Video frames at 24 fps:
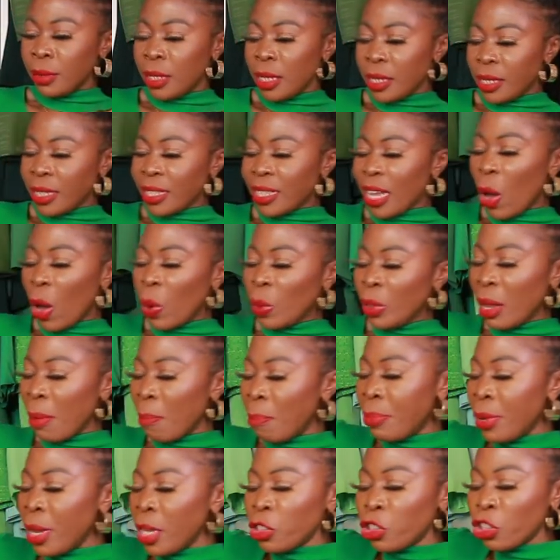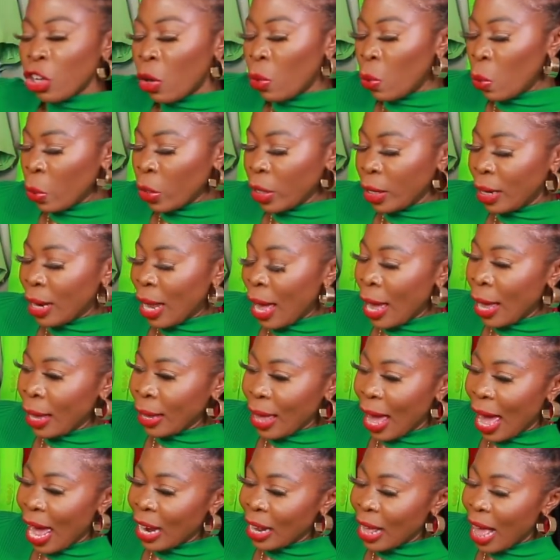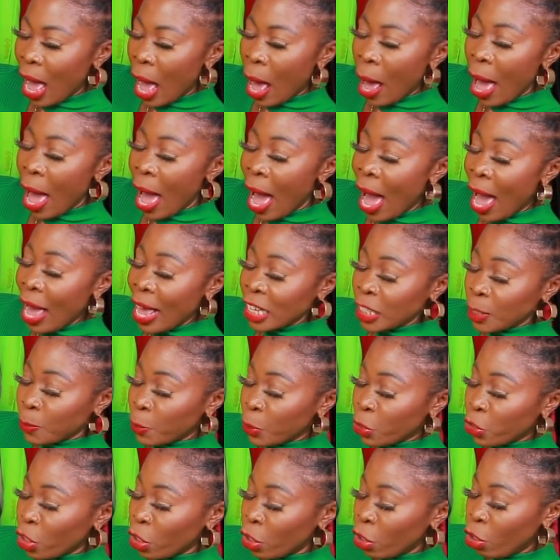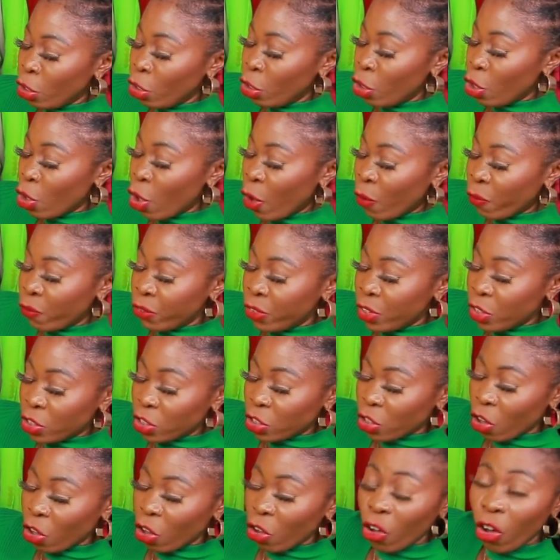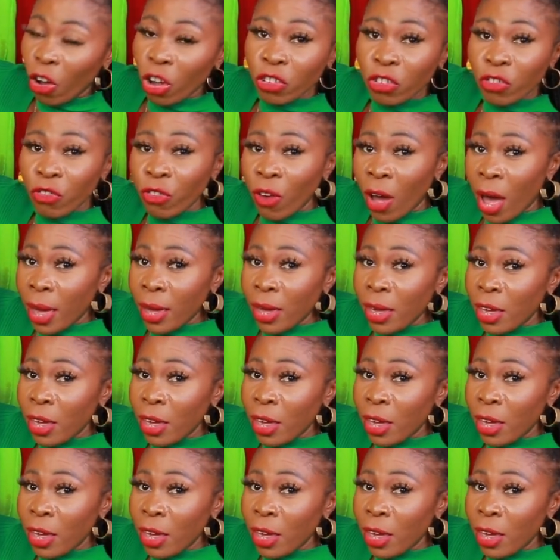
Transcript: this is how the blazer look like I, I, I especially love this uh, cut right